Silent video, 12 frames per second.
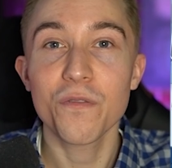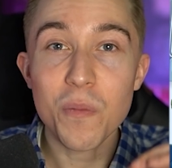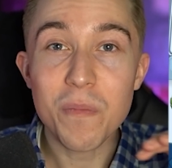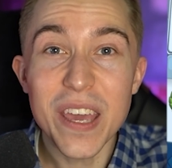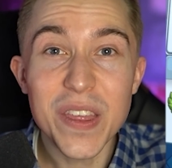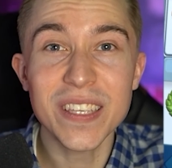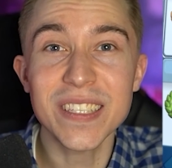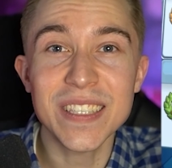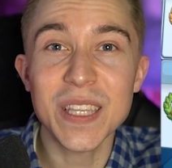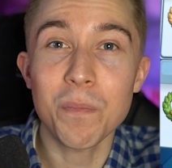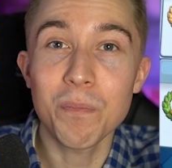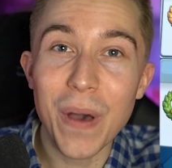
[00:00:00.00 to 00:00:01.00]
For me, this
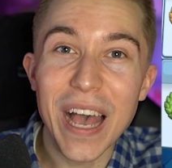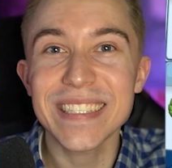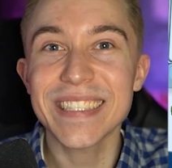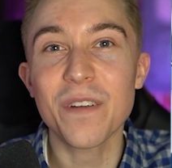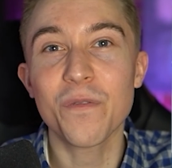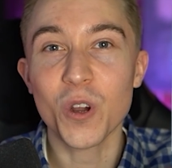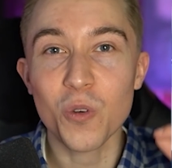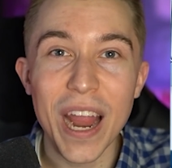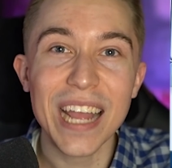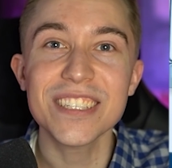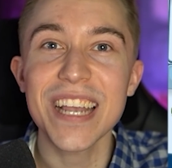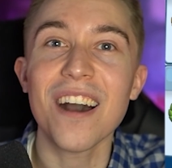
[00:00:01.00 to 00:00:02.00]
is the best deck for
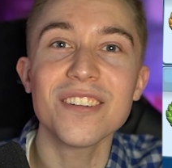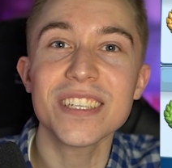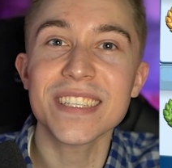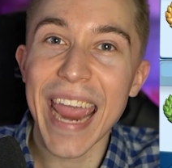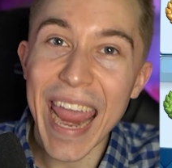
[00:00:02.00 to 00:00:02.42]
Grand Challenges